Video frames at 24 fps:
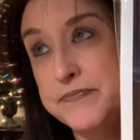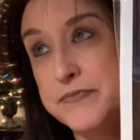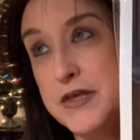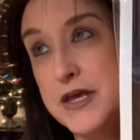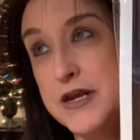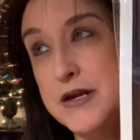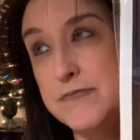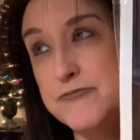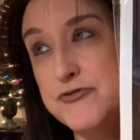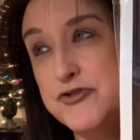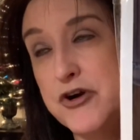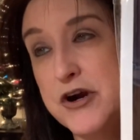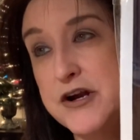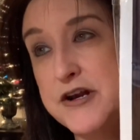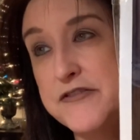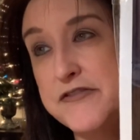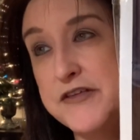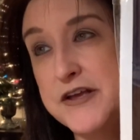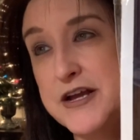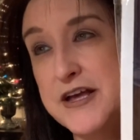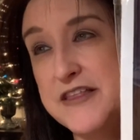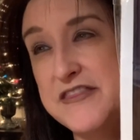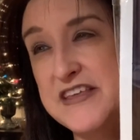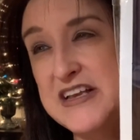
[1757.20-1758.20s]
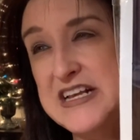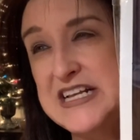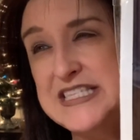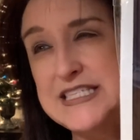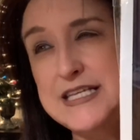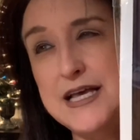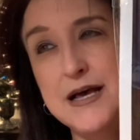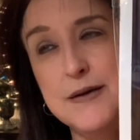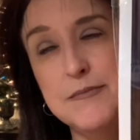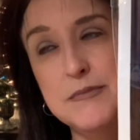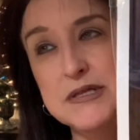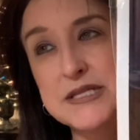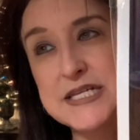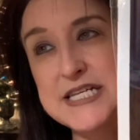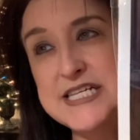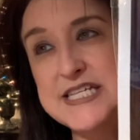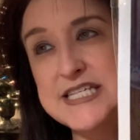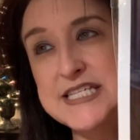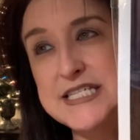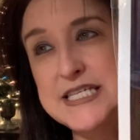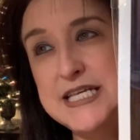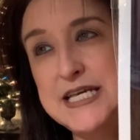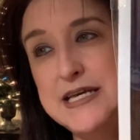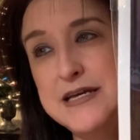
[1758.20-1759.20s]
And I'm trying to think, I think it's Emily
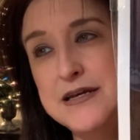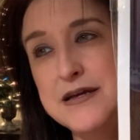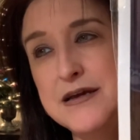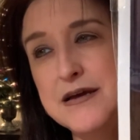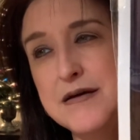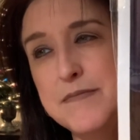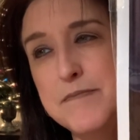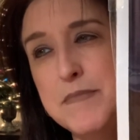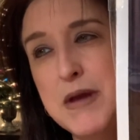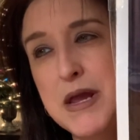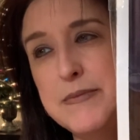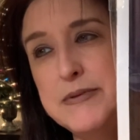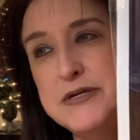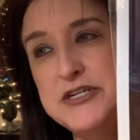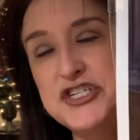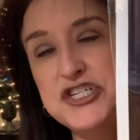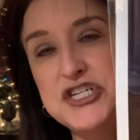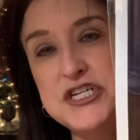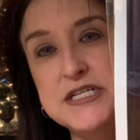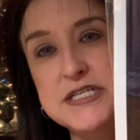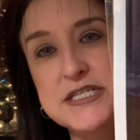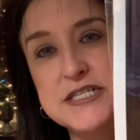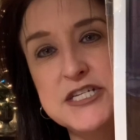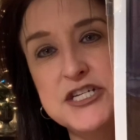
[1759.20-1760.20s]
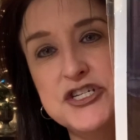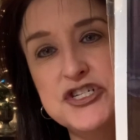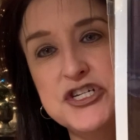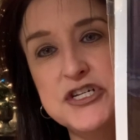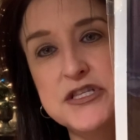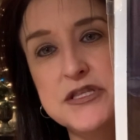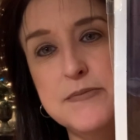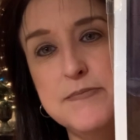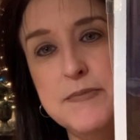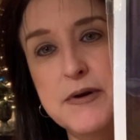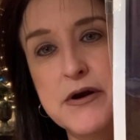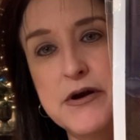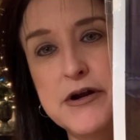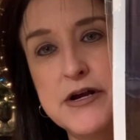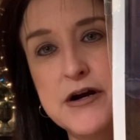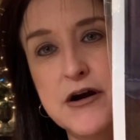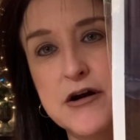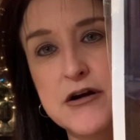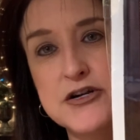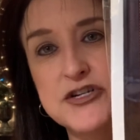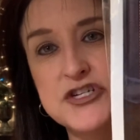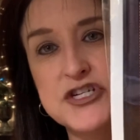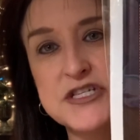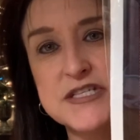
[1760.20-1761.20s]
C. Maybe she's stitching the Mary
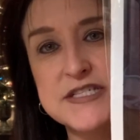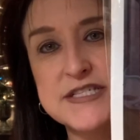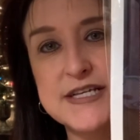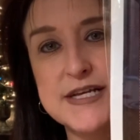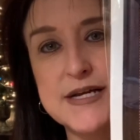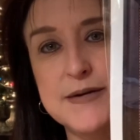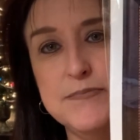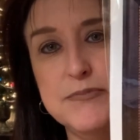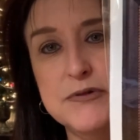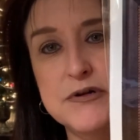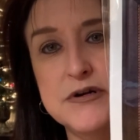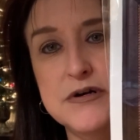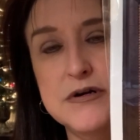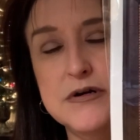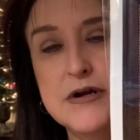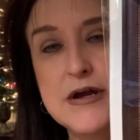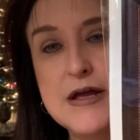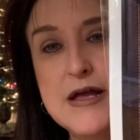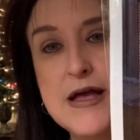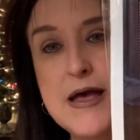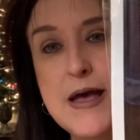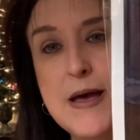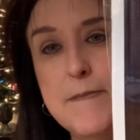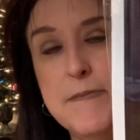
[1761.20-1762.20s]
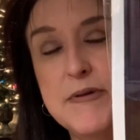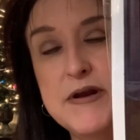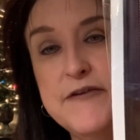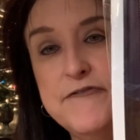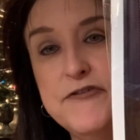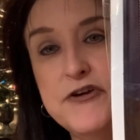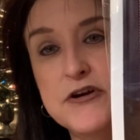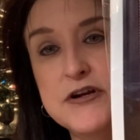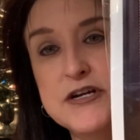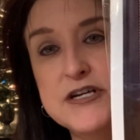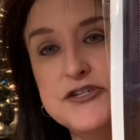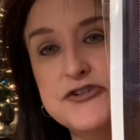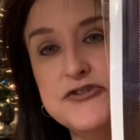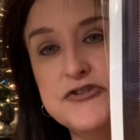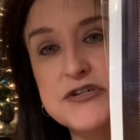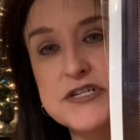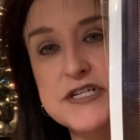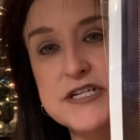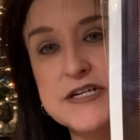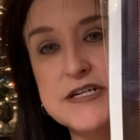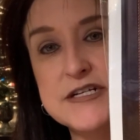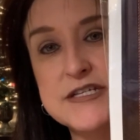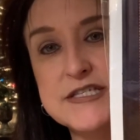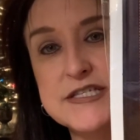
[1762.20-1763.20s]
Argent sampler. But if you're
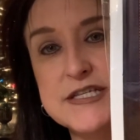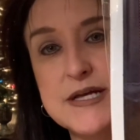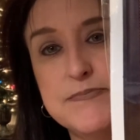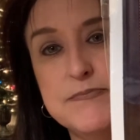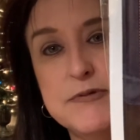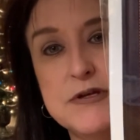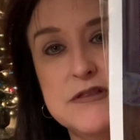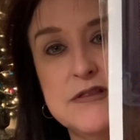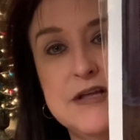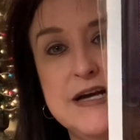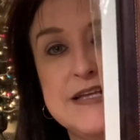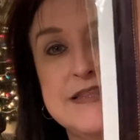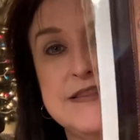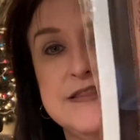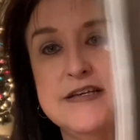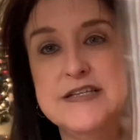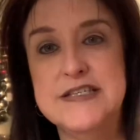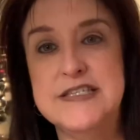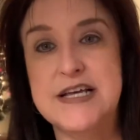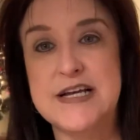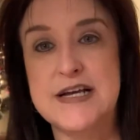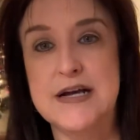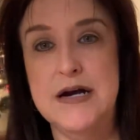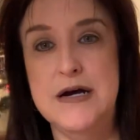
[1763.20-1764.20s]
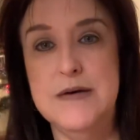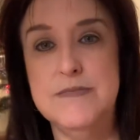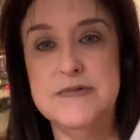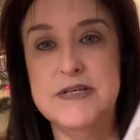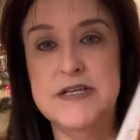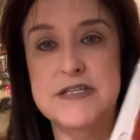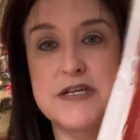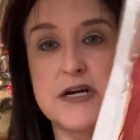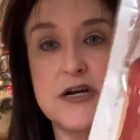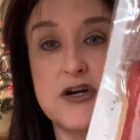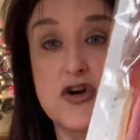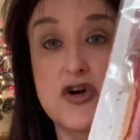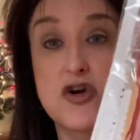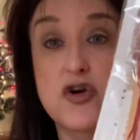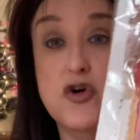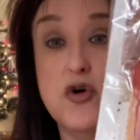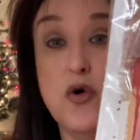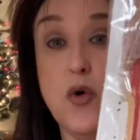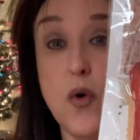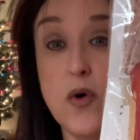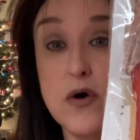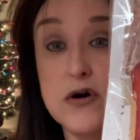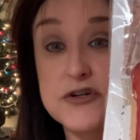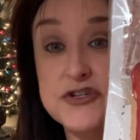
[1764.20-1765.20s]
interested in something like this, it comes as a
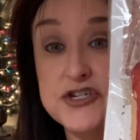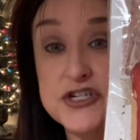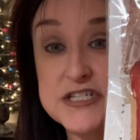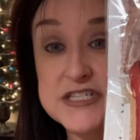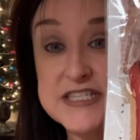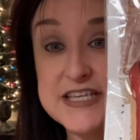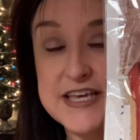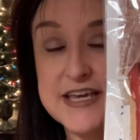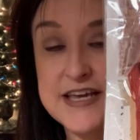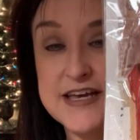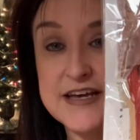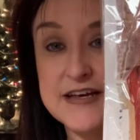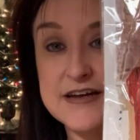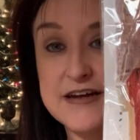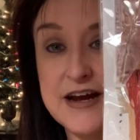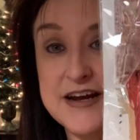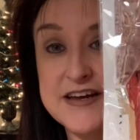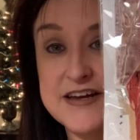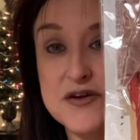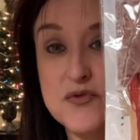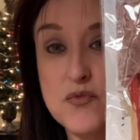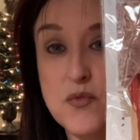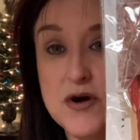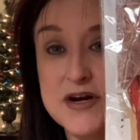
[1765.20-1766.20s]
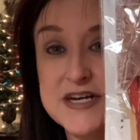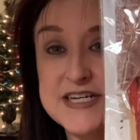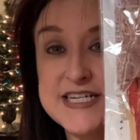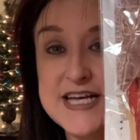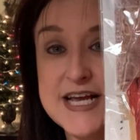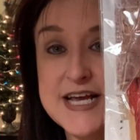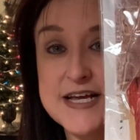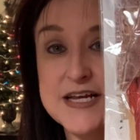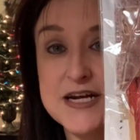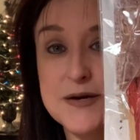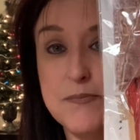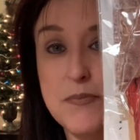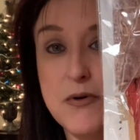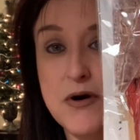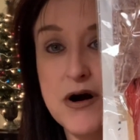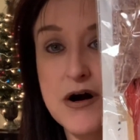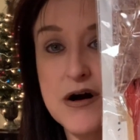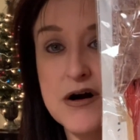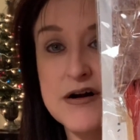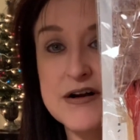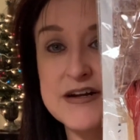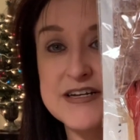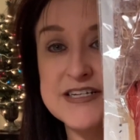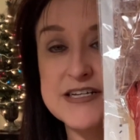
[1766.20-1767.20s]
gorgeous kit. I didn't want to take it
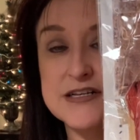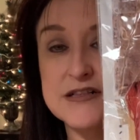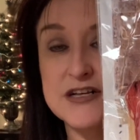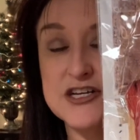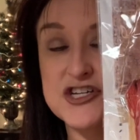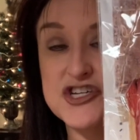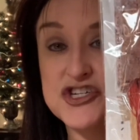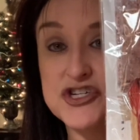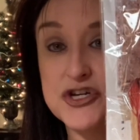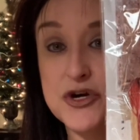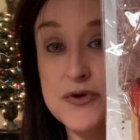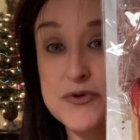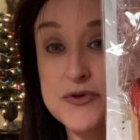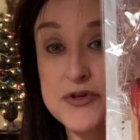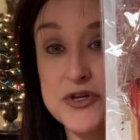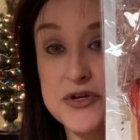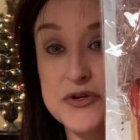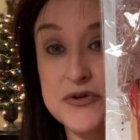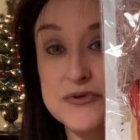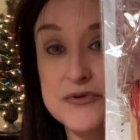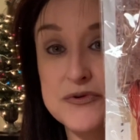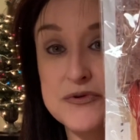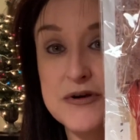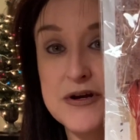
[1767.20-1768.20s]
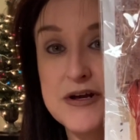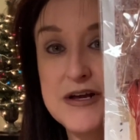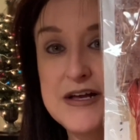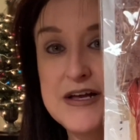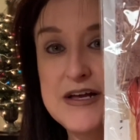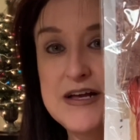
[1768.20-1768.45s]
apart until I showed you.